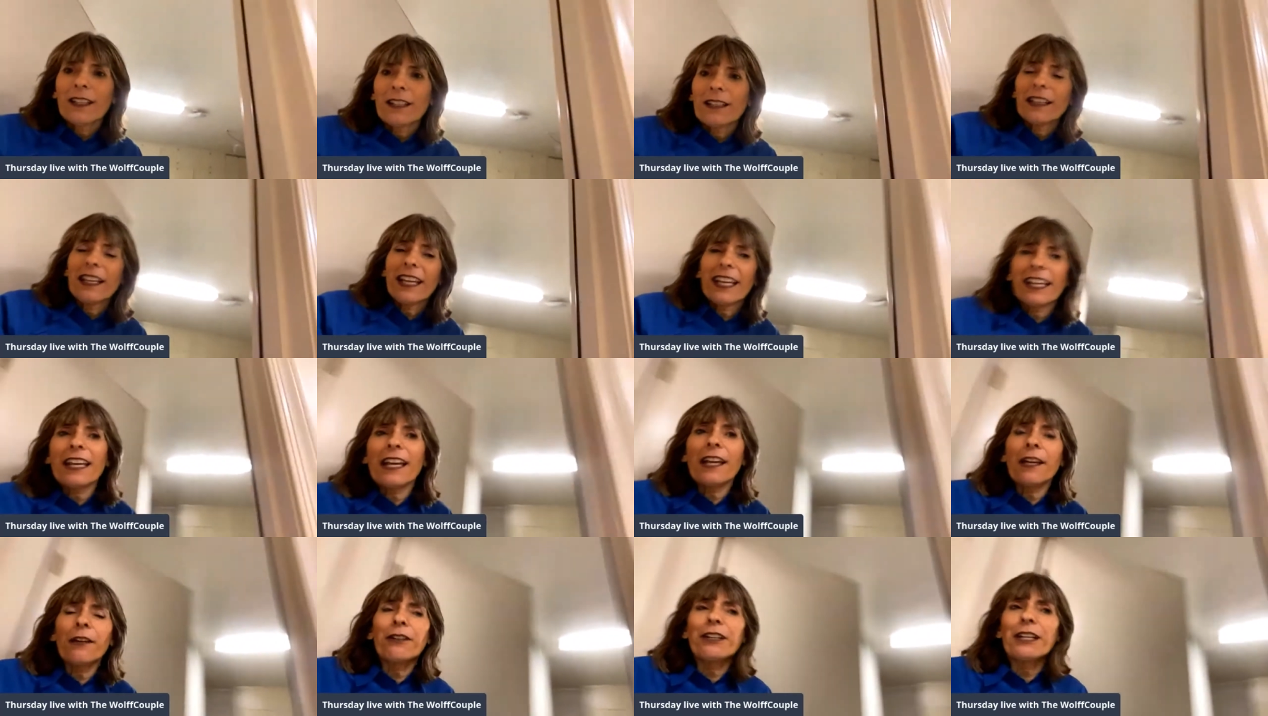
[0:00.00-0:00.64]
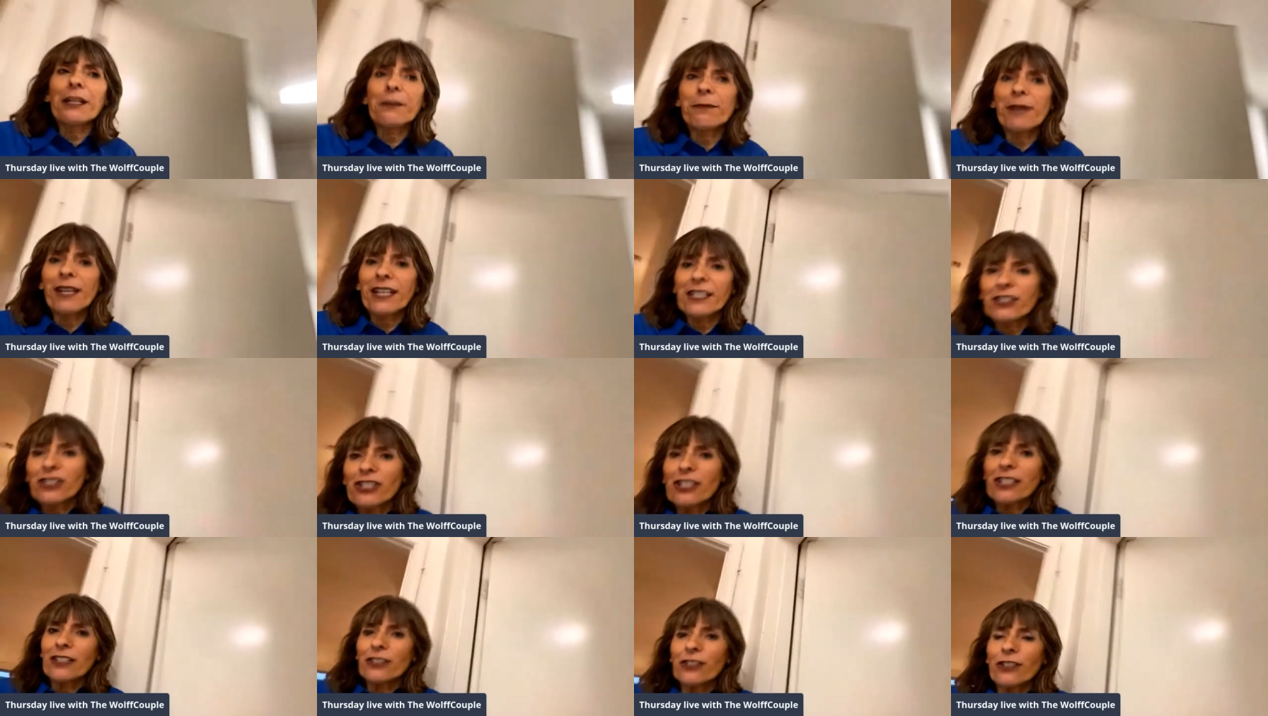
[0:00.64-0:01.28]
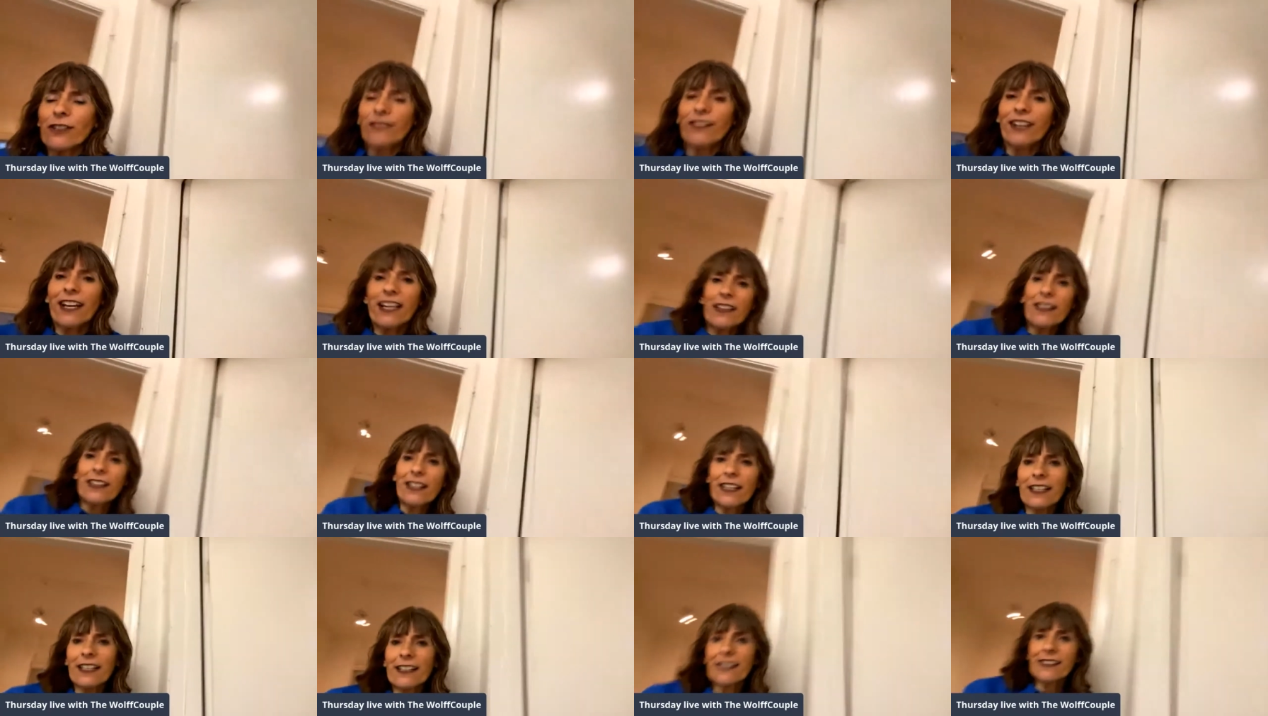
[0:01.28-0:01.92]
like I already mentioned, you've got
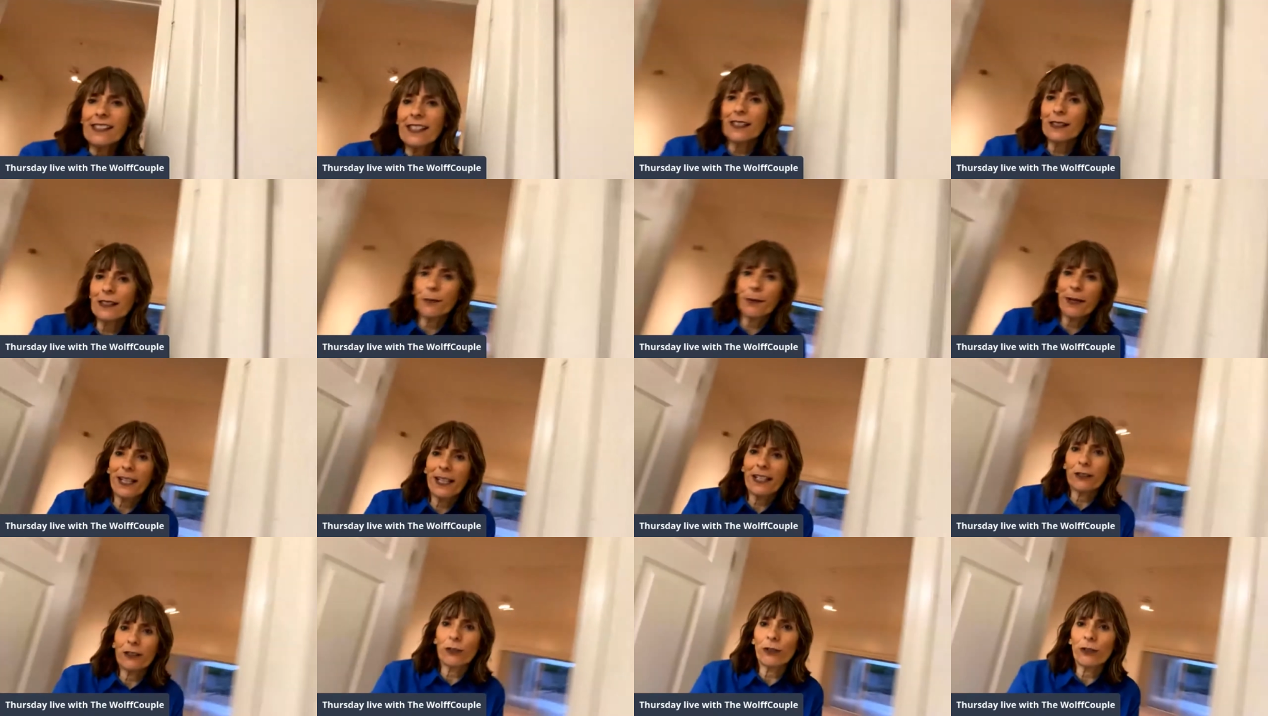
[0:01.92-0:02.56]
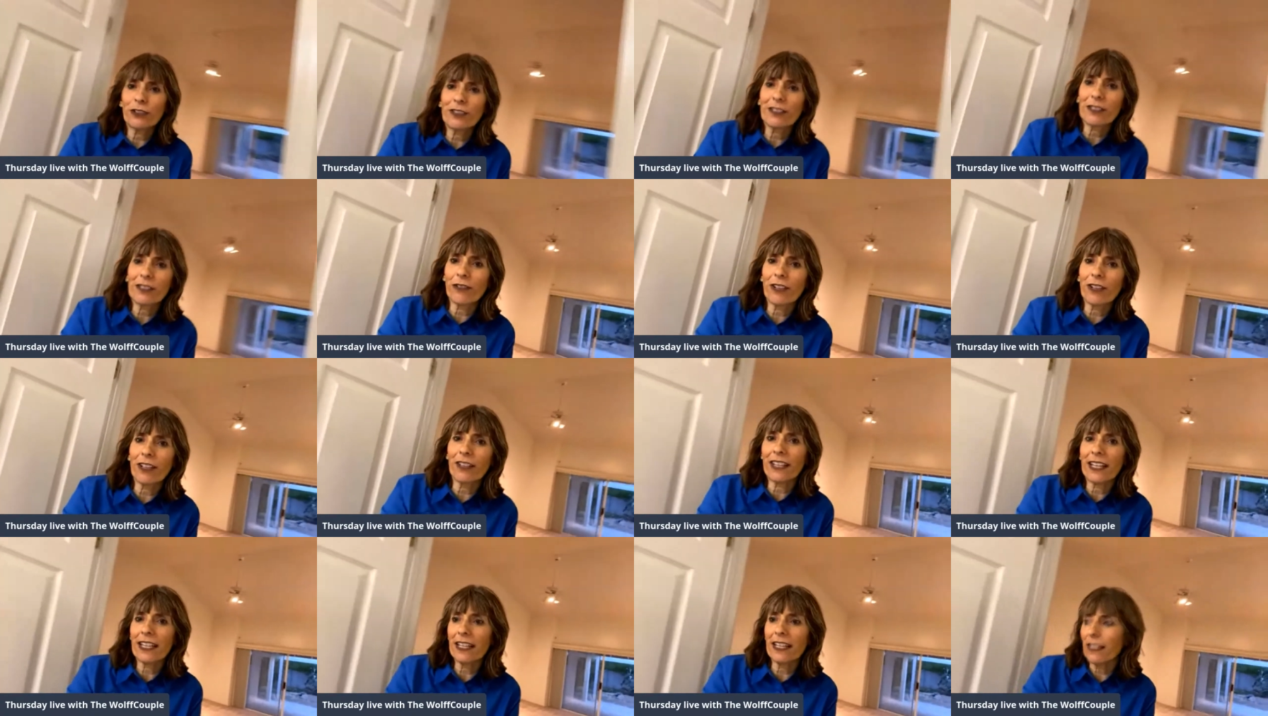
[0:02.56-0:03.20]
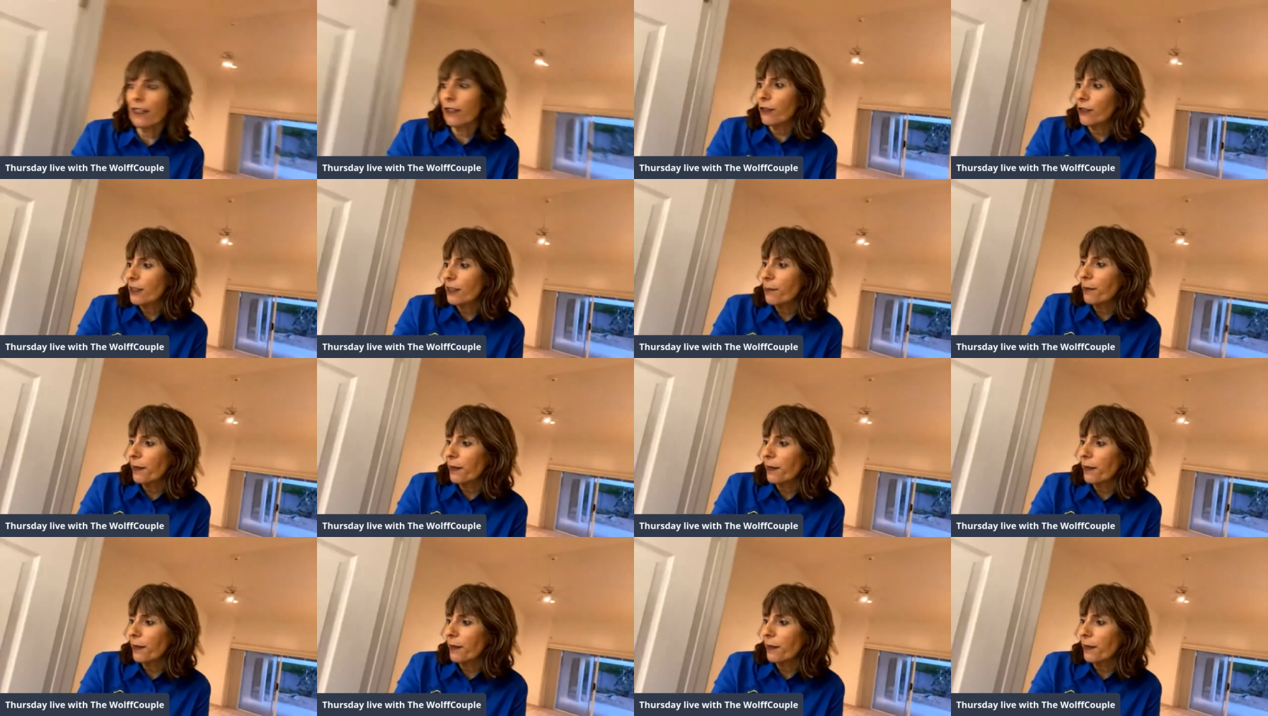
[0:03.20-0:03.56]
the six panel doors throughout the house,